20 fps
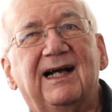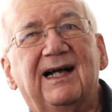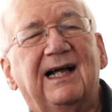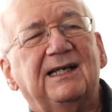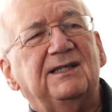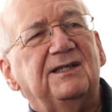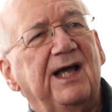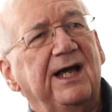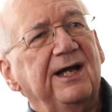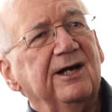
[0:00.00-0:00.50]

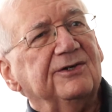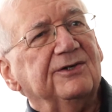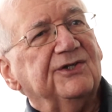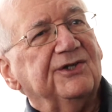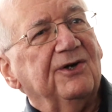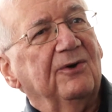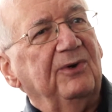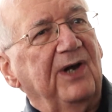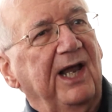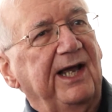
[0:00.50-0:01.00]
A day or
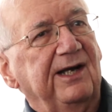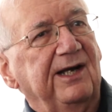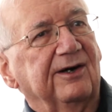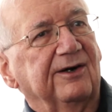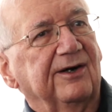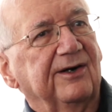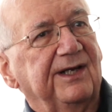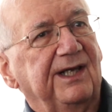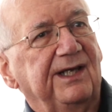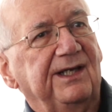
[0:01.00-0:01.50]
so
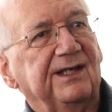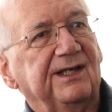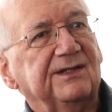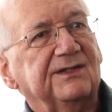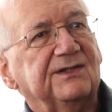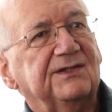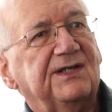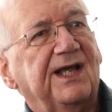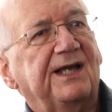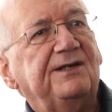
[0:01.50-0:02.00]
later, he
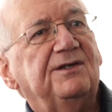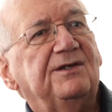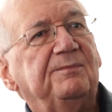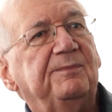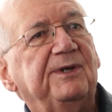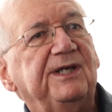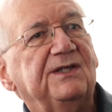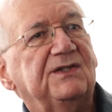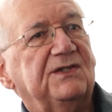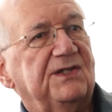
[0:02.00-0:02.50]
is said to
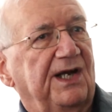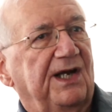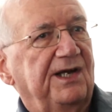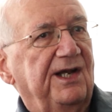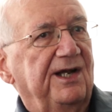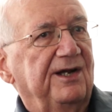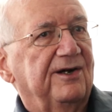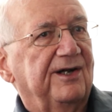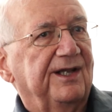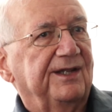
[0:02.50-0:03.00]
be
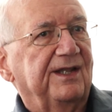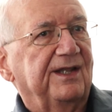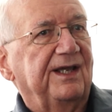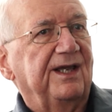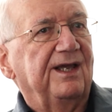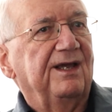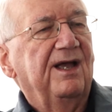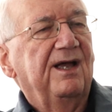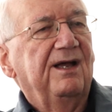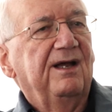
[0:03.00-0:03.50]
sitting on
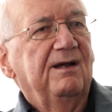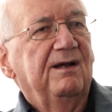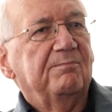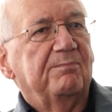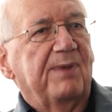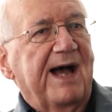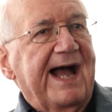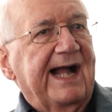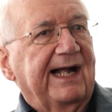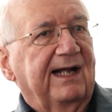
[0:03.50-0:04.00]
the
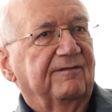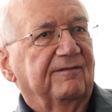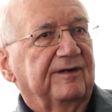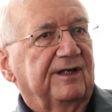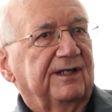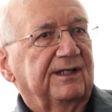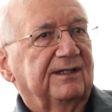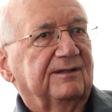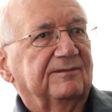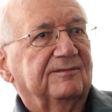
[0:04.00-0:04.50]
back of
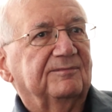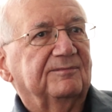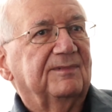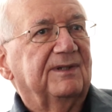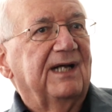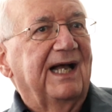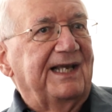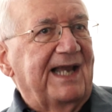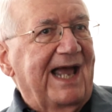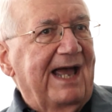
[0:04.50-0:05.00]

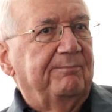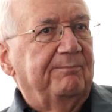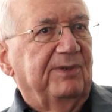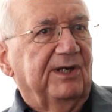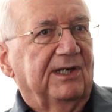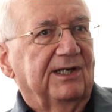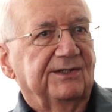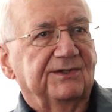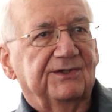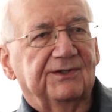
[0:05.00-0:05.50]
an
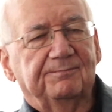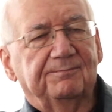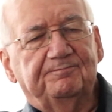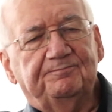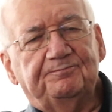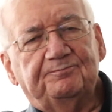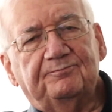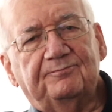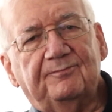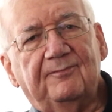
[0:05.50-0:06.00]
ambulance,
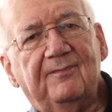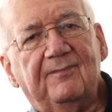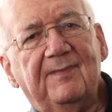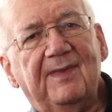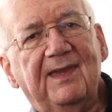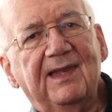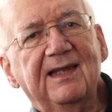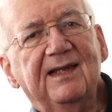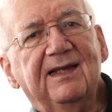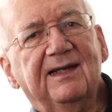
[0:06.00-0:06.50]

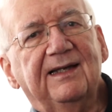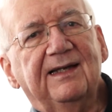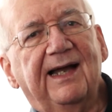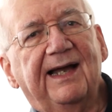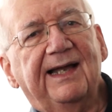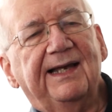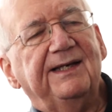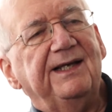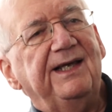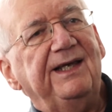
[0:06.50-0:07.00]

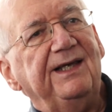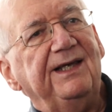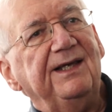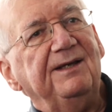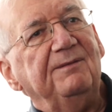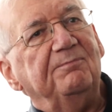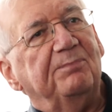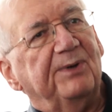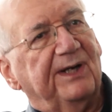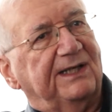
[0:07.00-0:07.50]
and
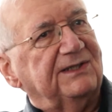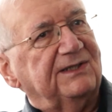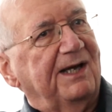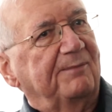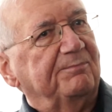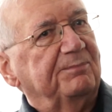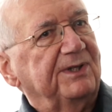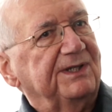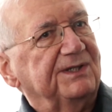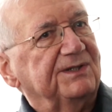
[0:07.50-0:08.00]
he picks
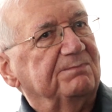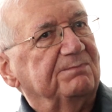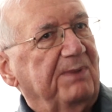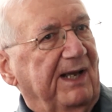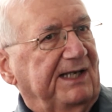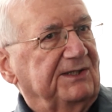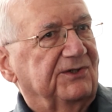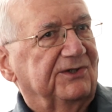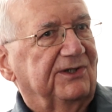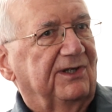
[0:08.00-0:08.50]
up his
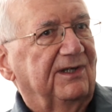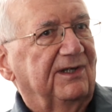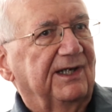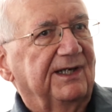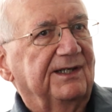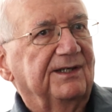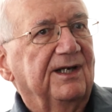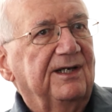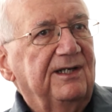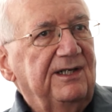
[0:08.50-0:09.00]
pencil
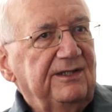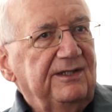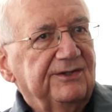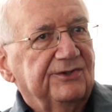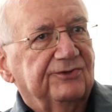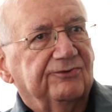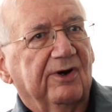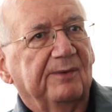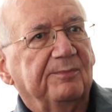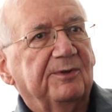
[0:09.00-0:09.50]
and
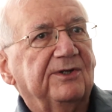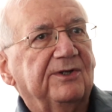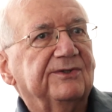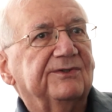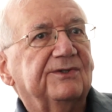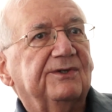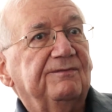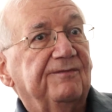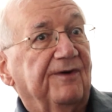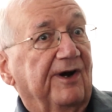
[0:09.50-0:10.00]

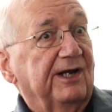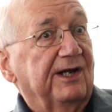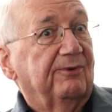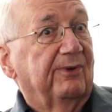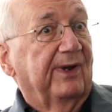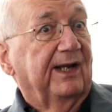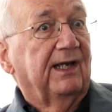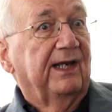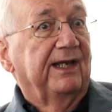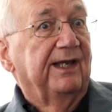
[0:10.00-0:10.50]
scribbles very
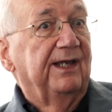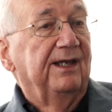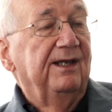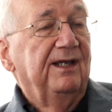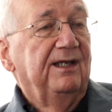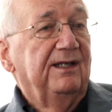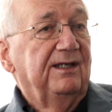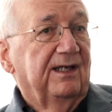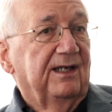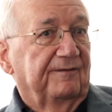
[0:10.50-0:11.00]
quickly
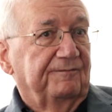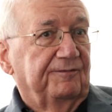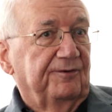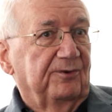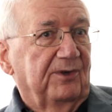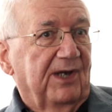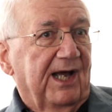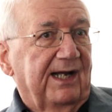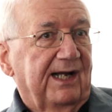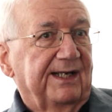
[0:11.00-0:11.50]
a
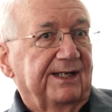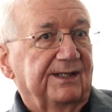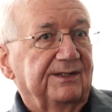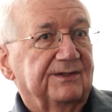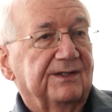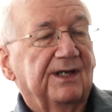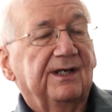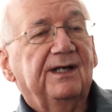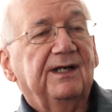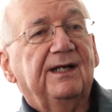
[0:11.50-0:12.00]
few
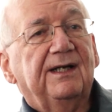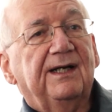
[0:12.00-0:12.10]
lines.